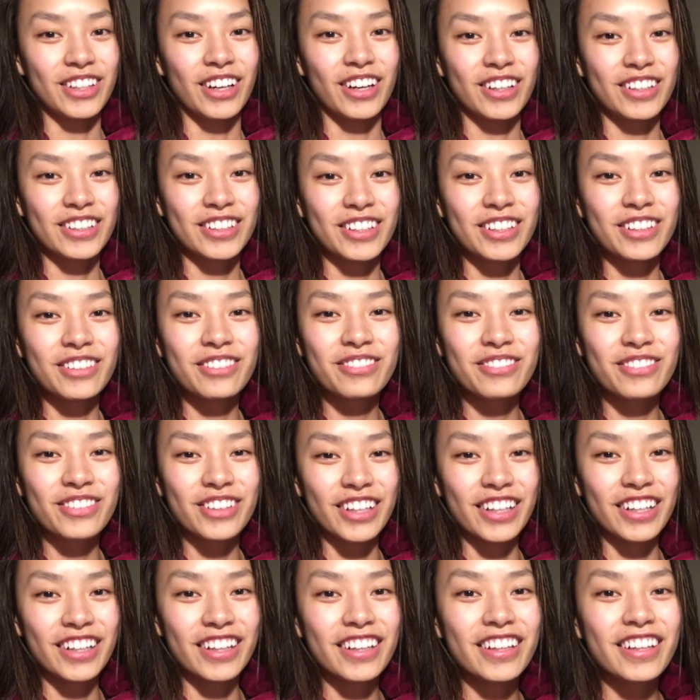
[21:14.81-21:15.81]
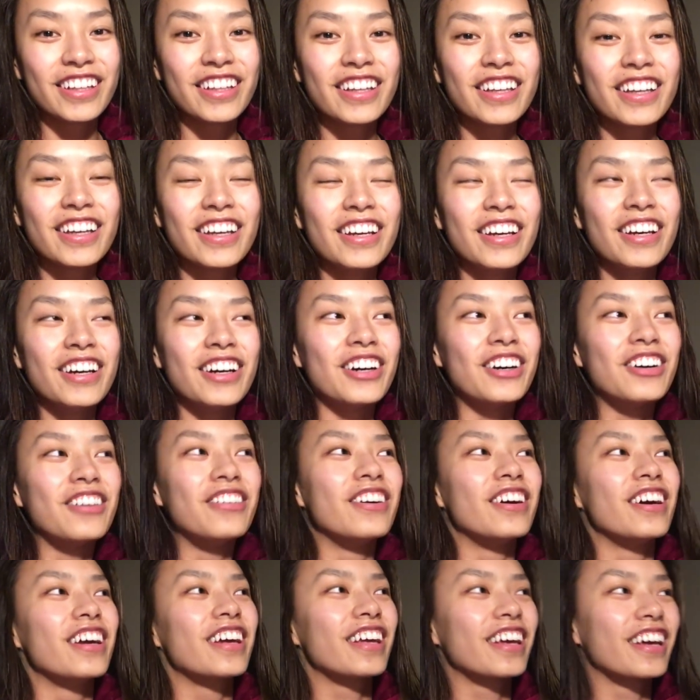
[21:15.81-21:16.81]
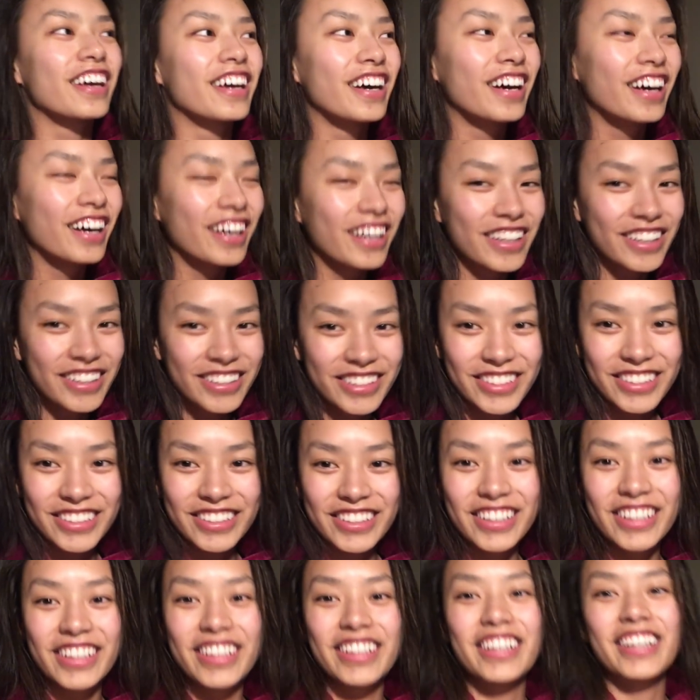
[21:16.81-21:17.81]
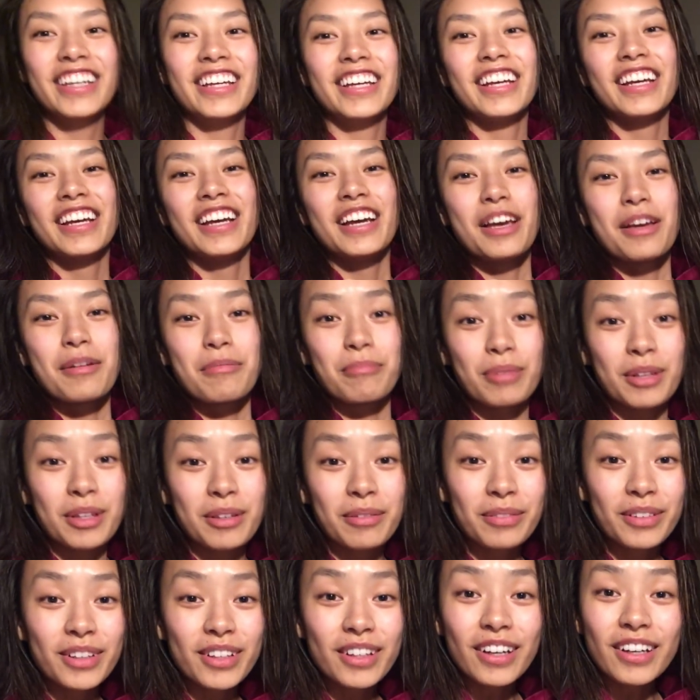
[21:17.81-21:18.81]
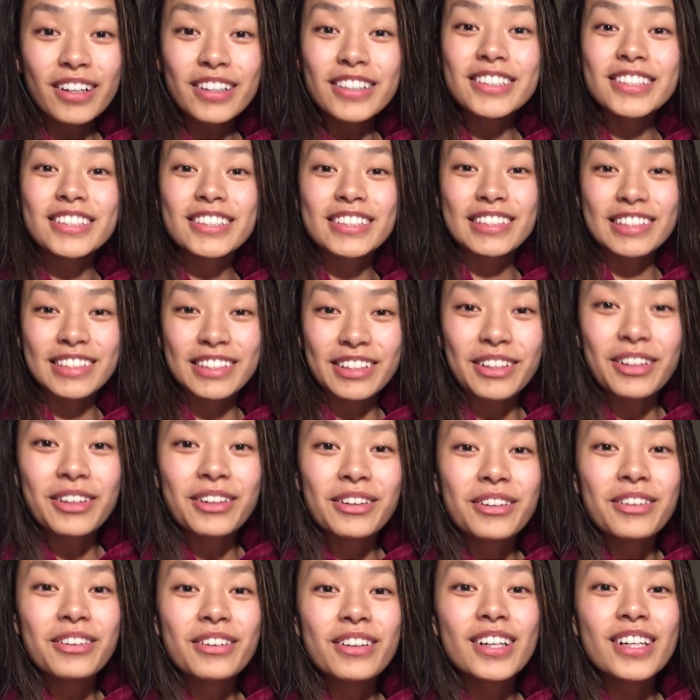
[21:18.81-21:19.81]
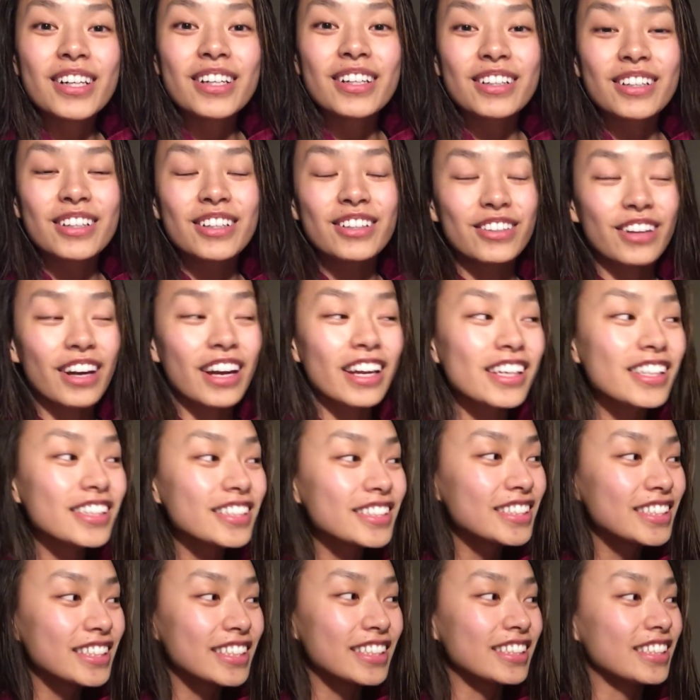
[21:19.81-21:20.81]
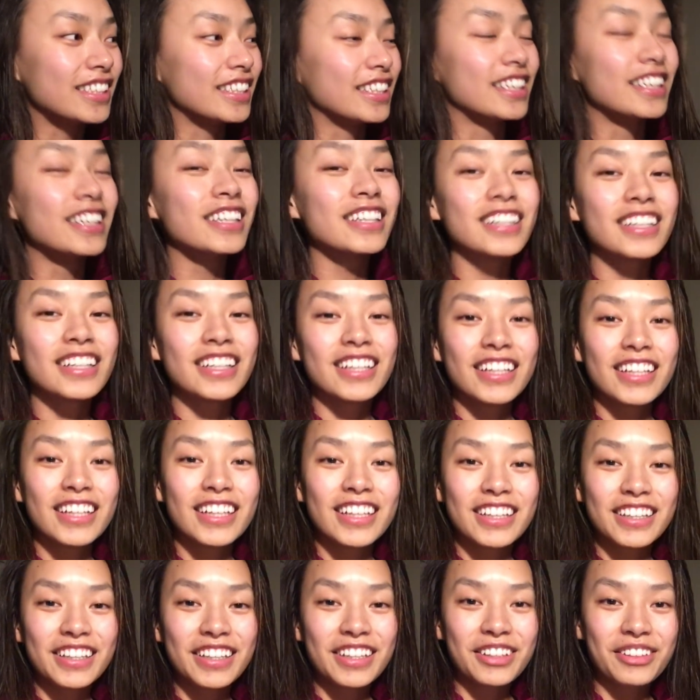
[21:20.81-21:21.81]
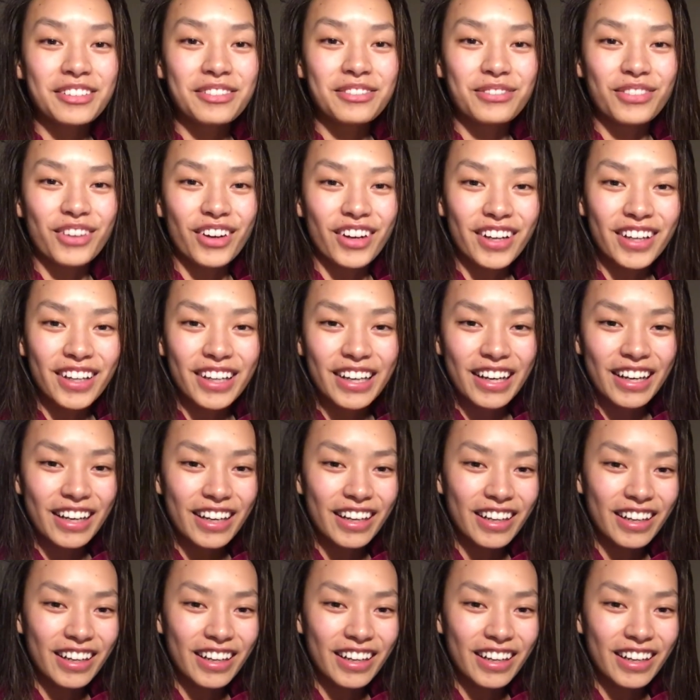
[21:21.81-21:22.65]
Dr. Phil. Oh my gosh. People are so crazy. Like, what?